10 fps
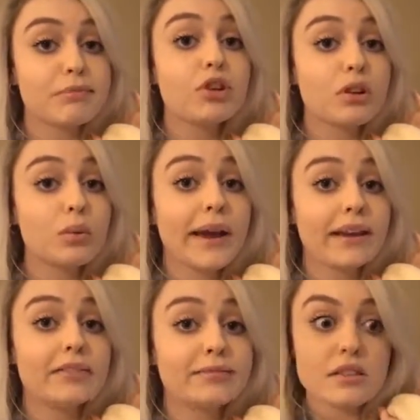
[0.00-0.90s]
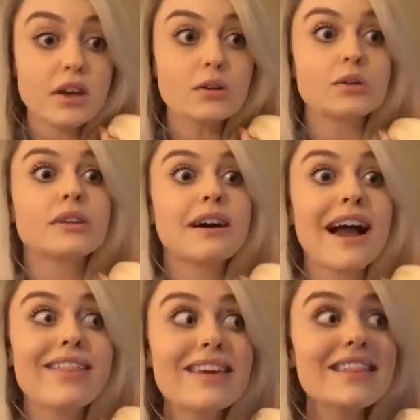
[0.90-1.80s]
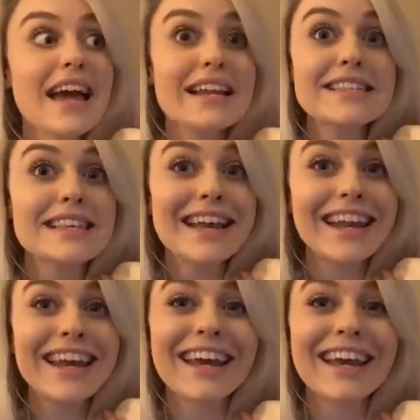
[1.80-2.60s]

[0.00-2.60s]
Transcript: You can wait. So, I think that is it.